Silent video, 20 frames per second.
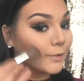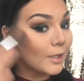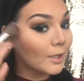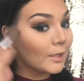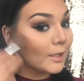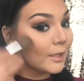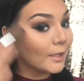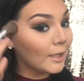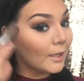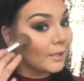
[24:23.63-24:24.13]

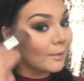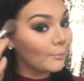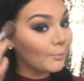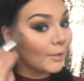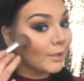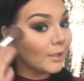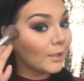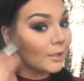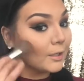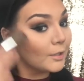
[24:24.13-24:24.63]
And I kind of
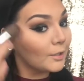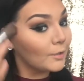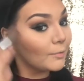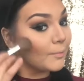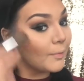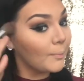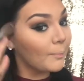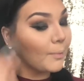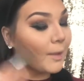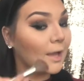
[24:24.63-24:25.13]
bring it a little
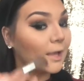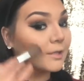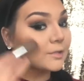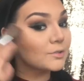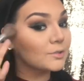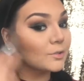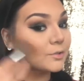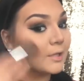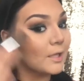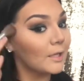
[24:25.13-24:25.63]
bit back
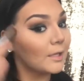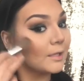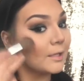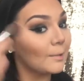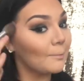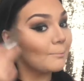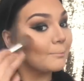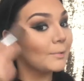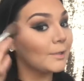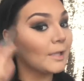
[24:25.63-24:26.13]
so that it
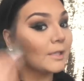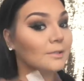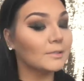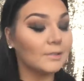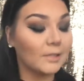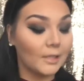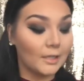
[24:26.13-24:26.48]
can blend